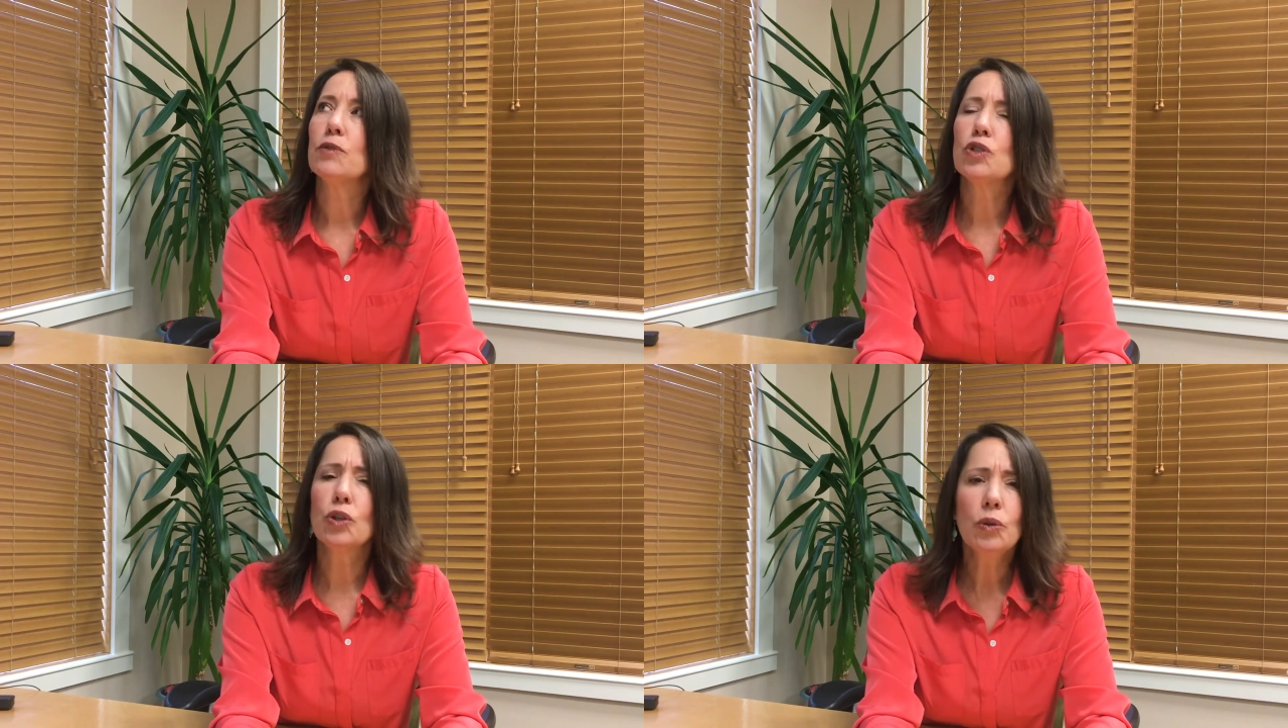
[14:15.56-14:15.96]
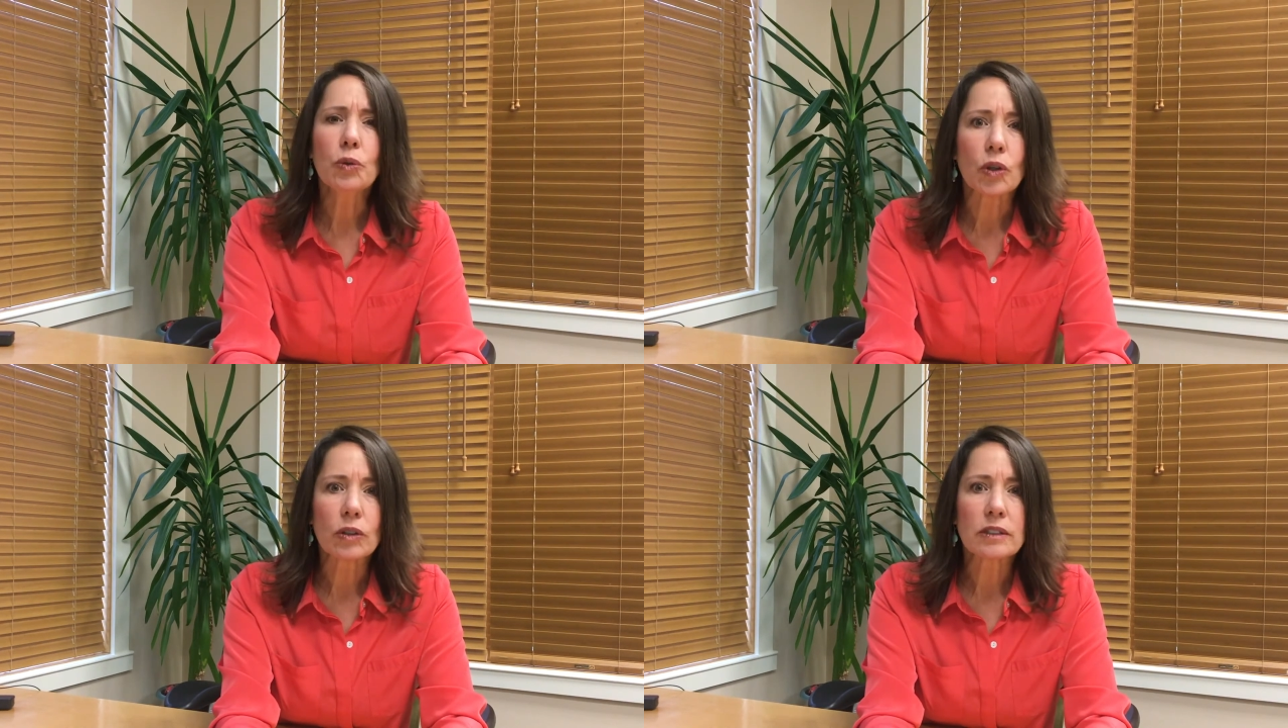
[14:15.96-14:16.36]

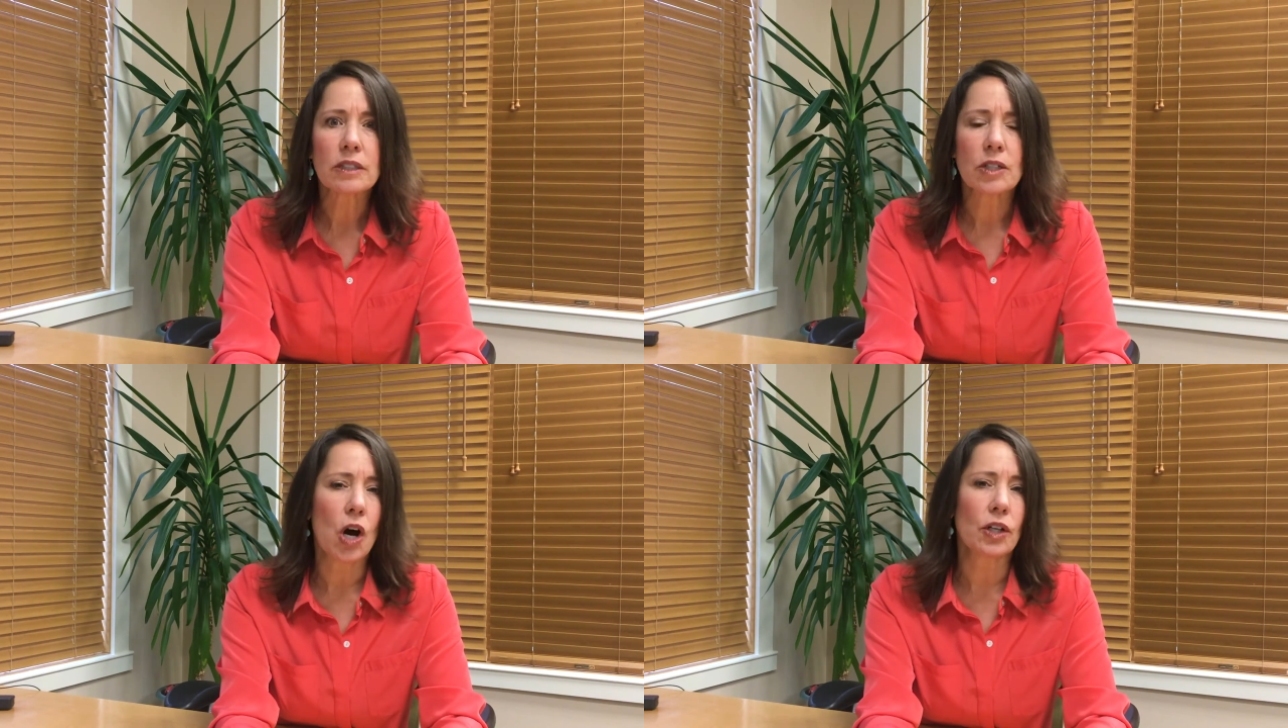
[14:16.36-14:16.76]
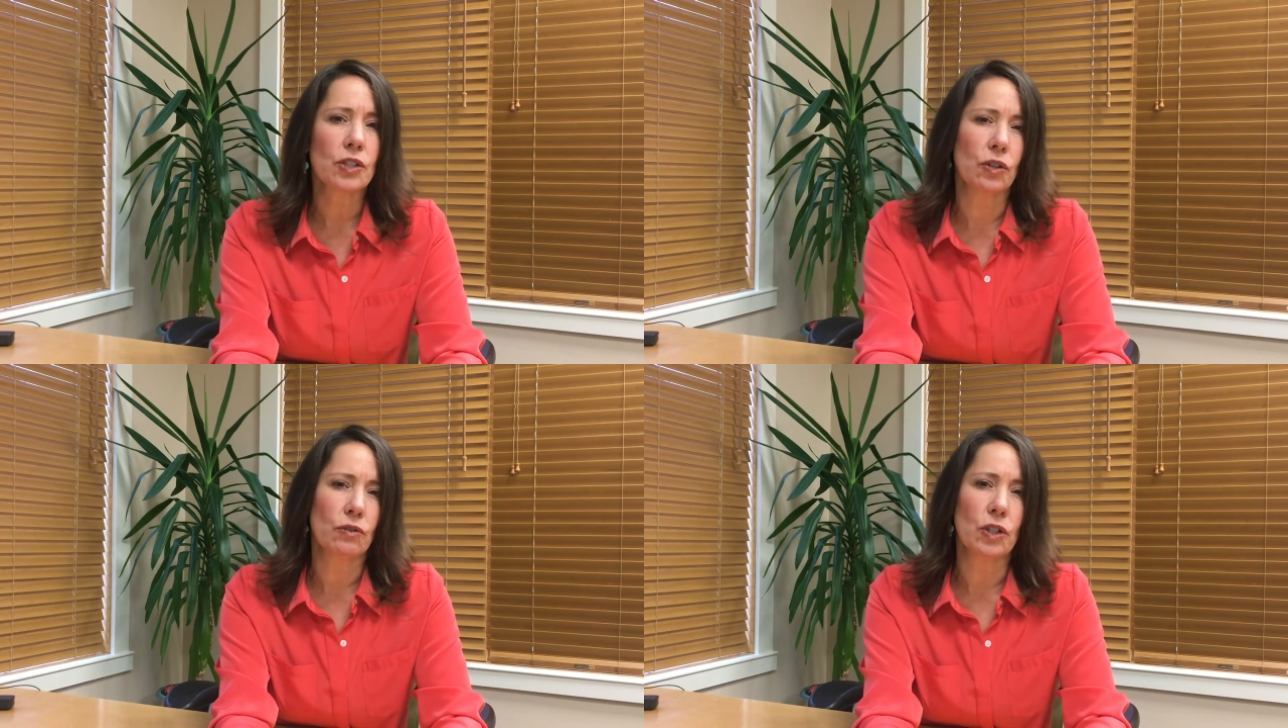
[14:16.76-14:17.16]
tool to talk
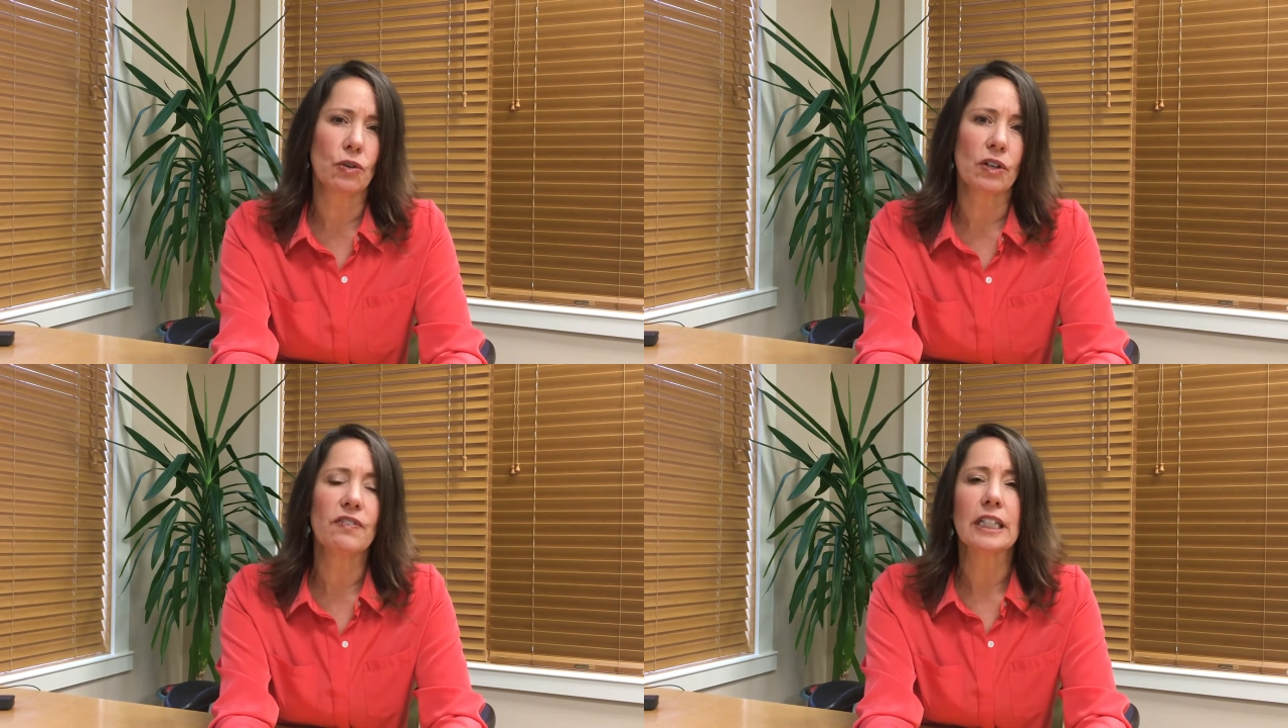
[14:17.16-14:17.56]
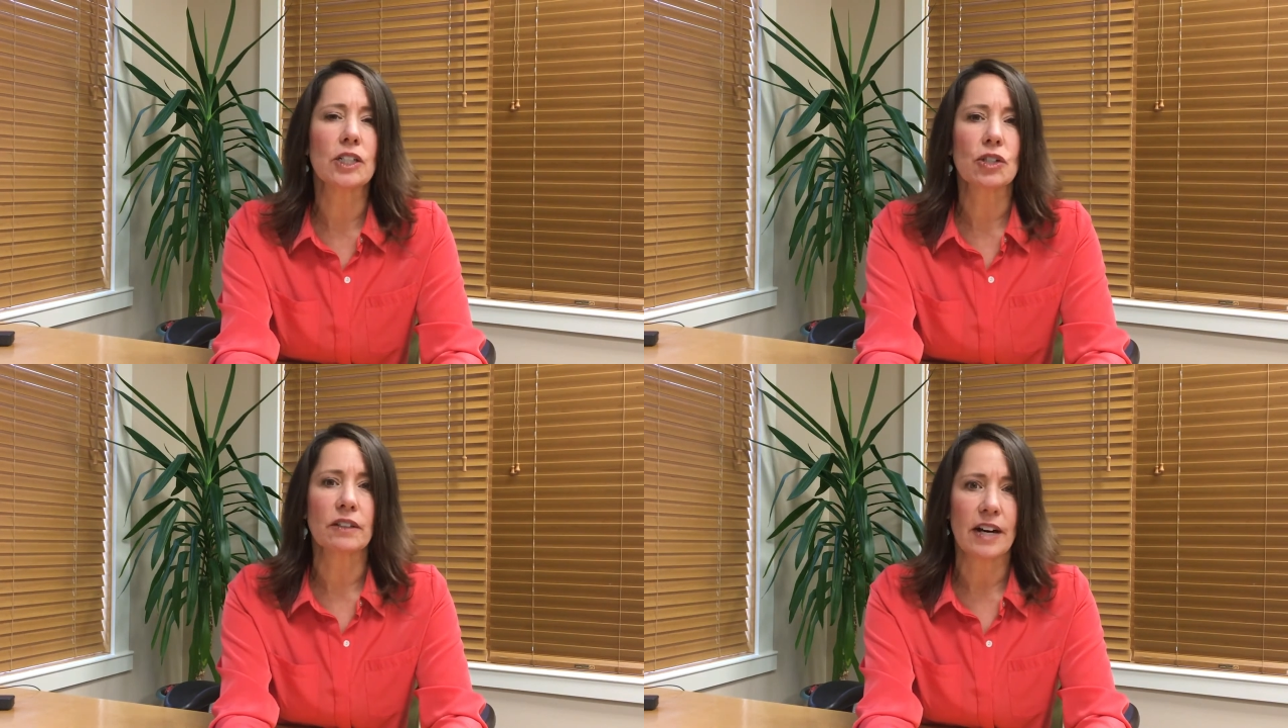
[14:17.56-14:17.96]
to your
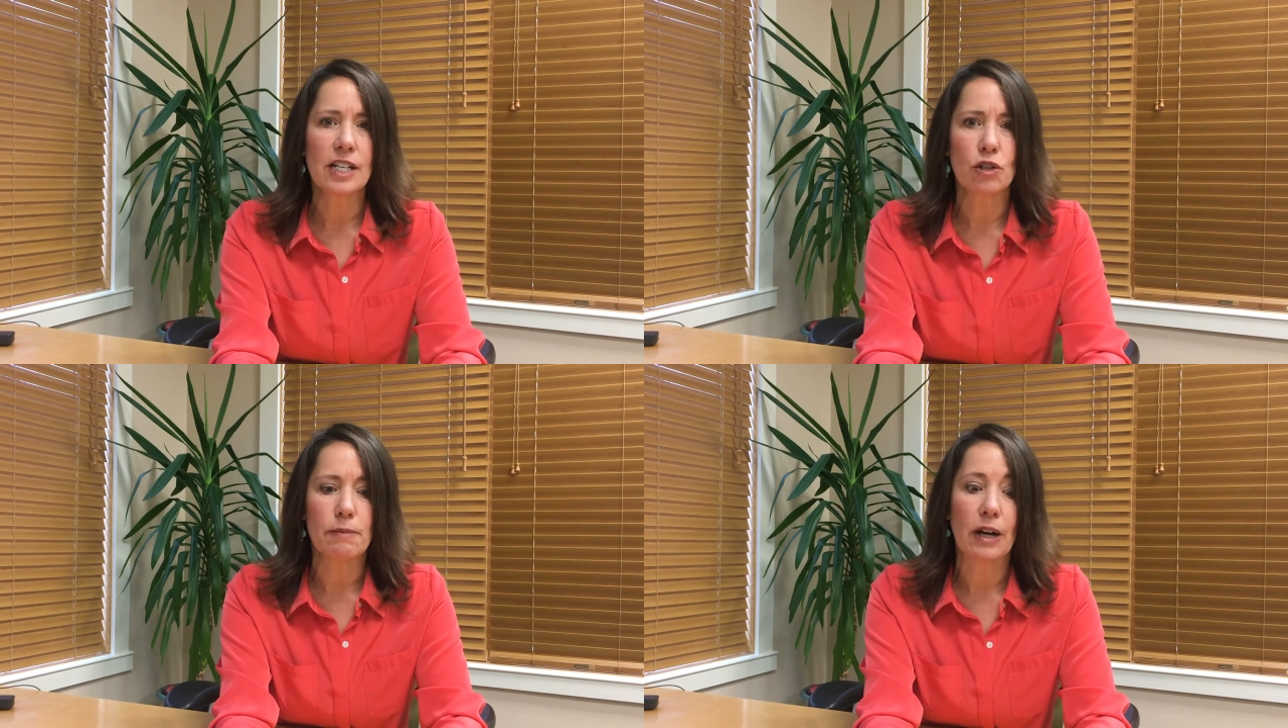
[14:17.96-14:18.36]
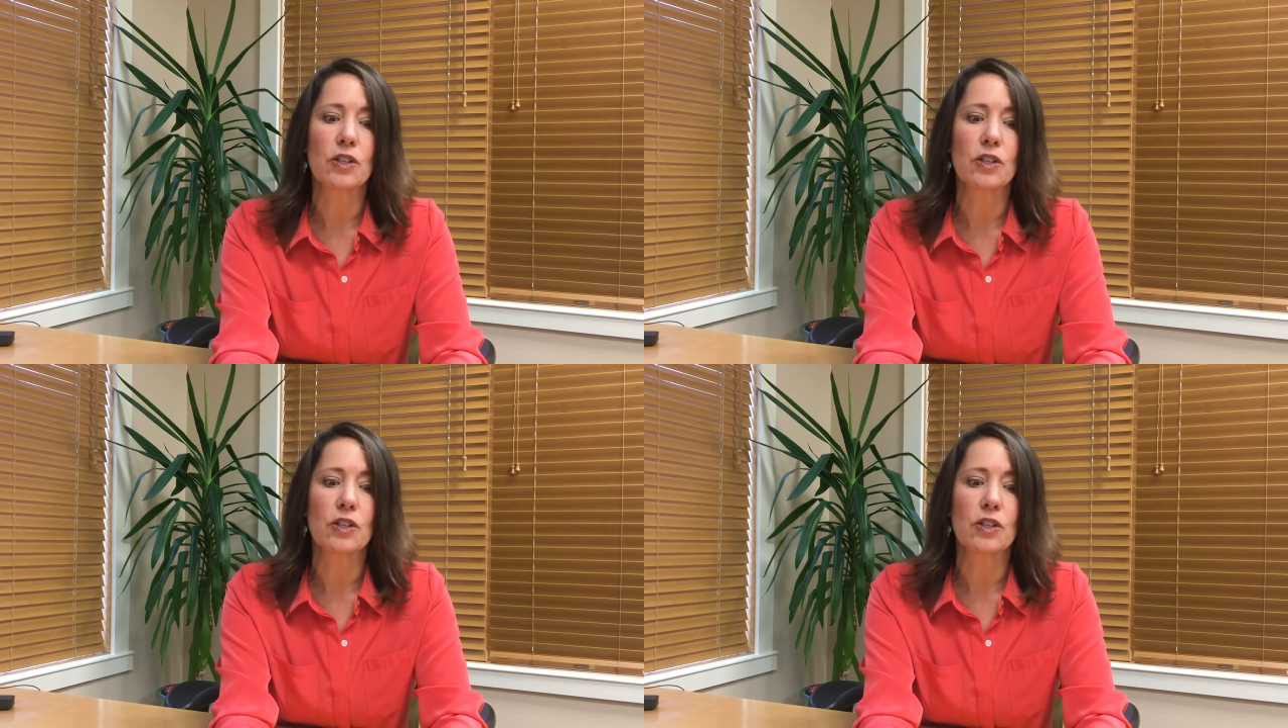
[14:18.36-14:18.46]
financial advisor about.